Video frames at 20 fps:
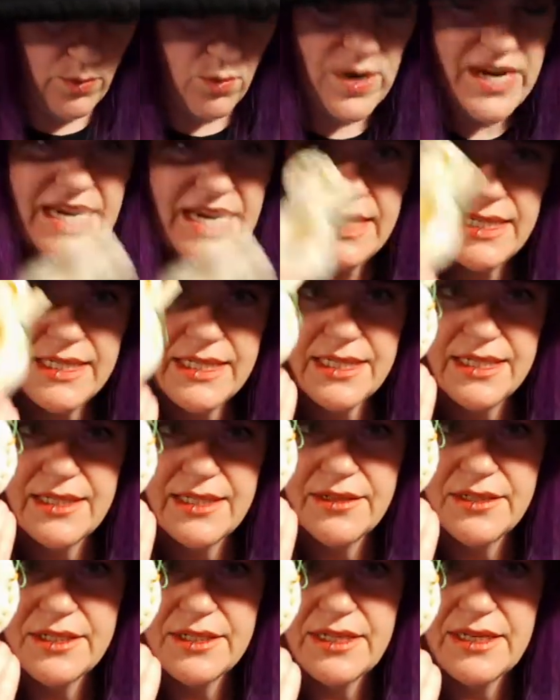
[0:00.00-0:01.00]
wheat.
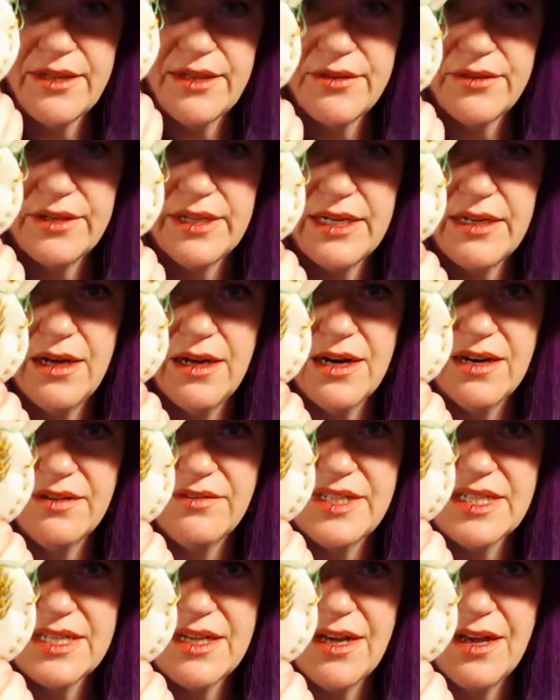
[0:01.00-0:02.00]
There's another little
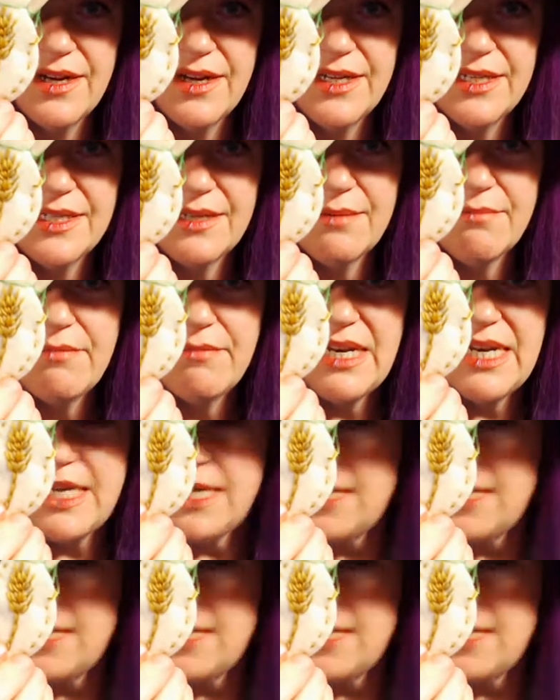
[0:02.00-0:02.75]
harvest goddess, a mini.